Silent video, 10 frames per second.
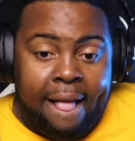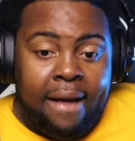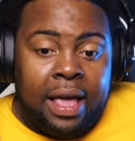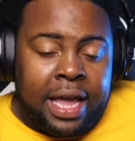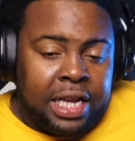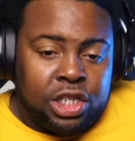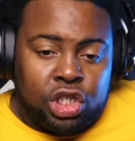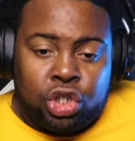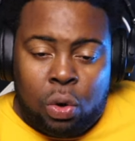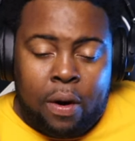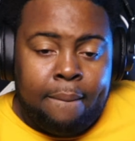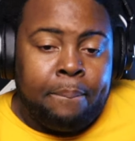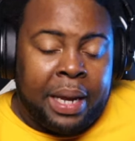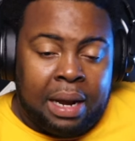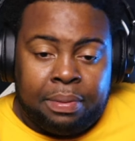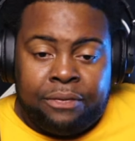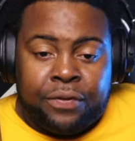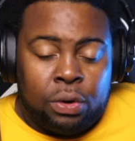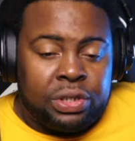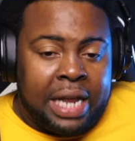He's a short, pick up the
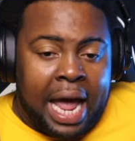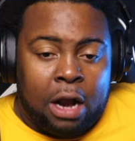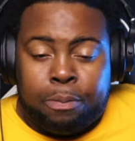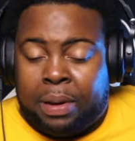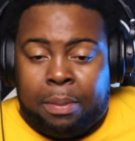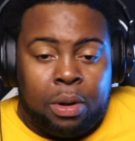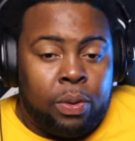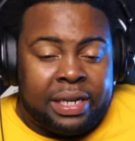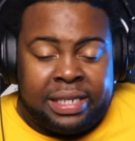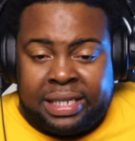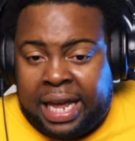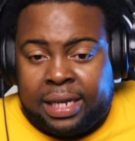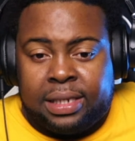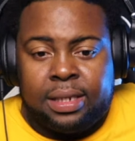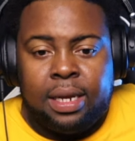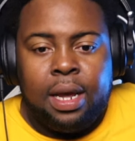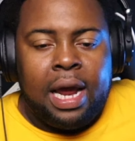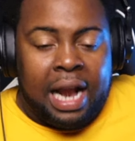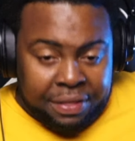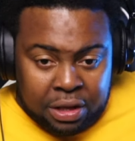first down or pick up a quick six.
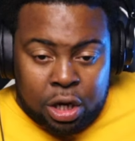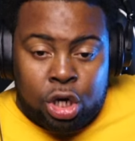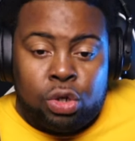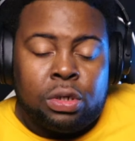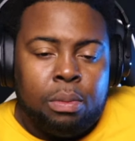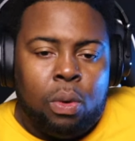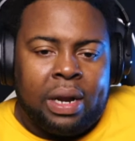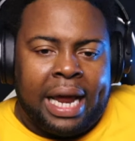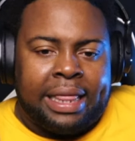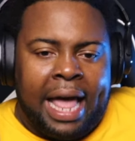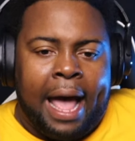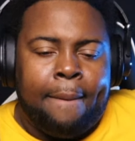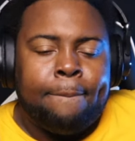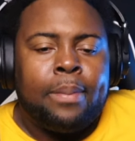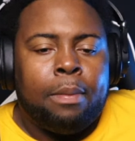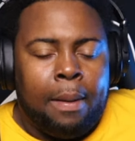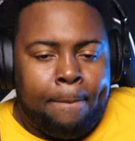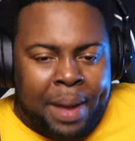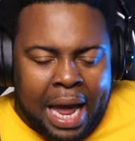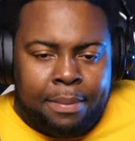And I think they're going to use him more like that. But
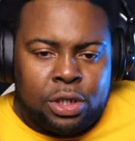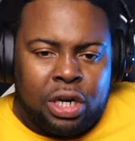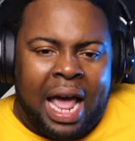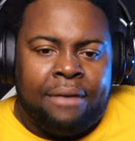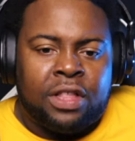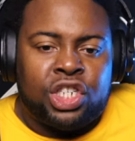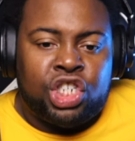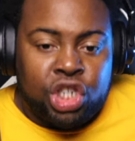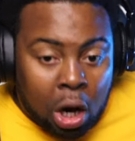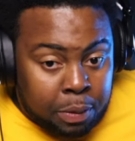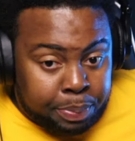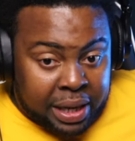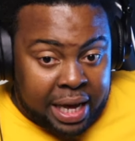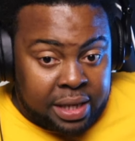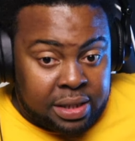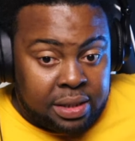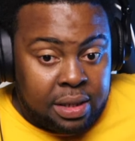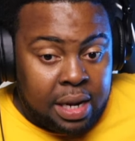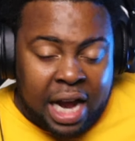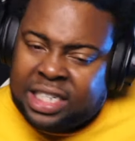Bateman's going to have the chunk plays.
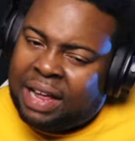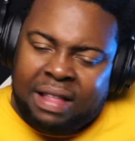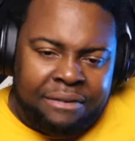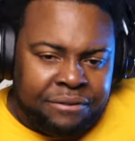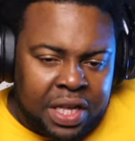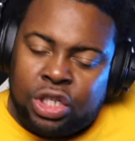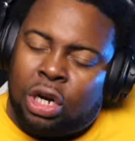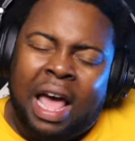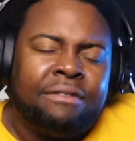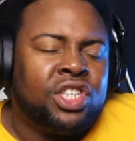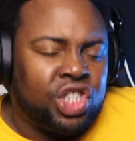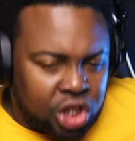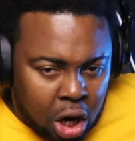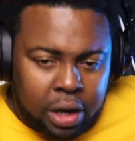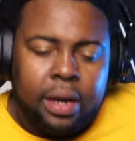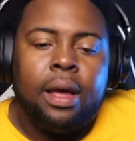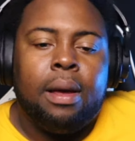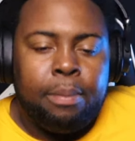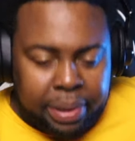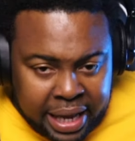I just have that feeling he's going to have chunk
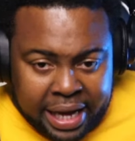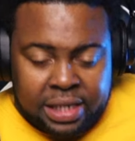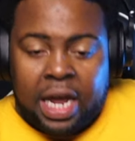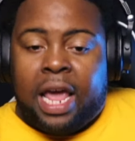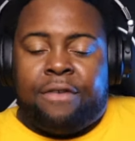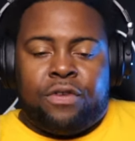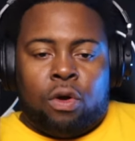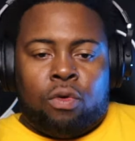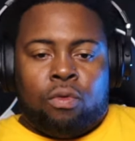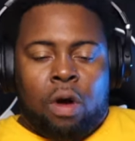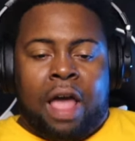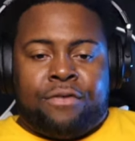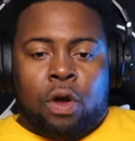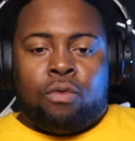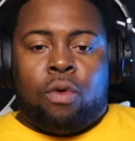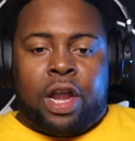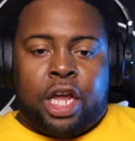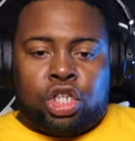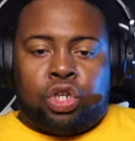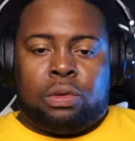plays. If you're running a
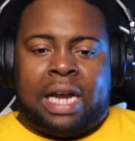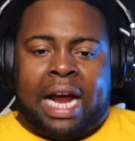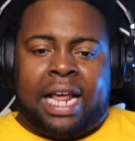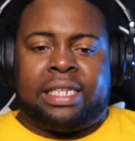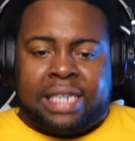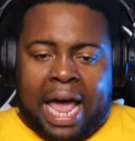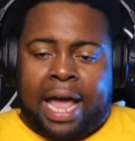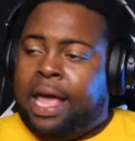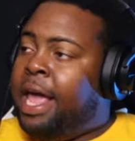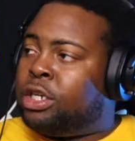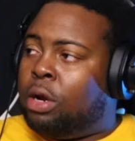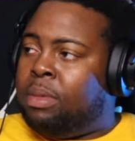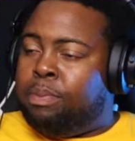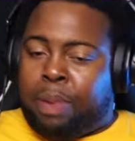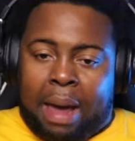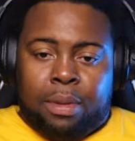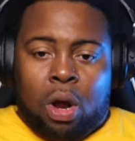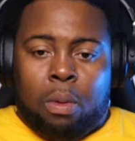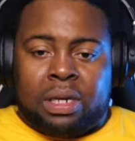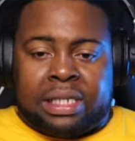two tight end set, it's going to be Bateman
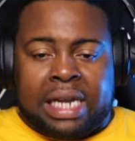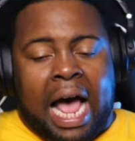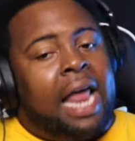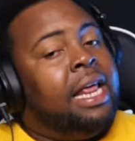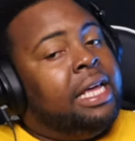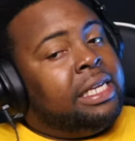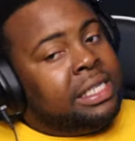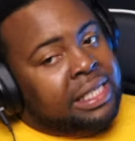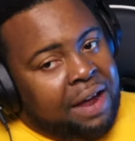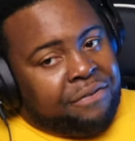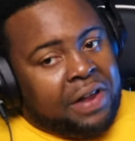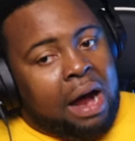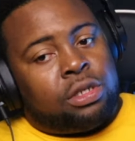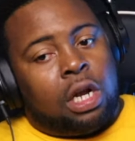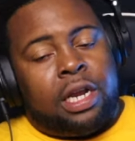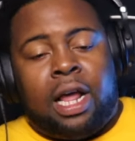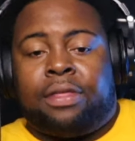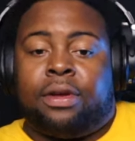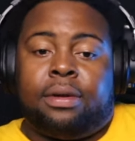on one side, Zay Flowers on the other.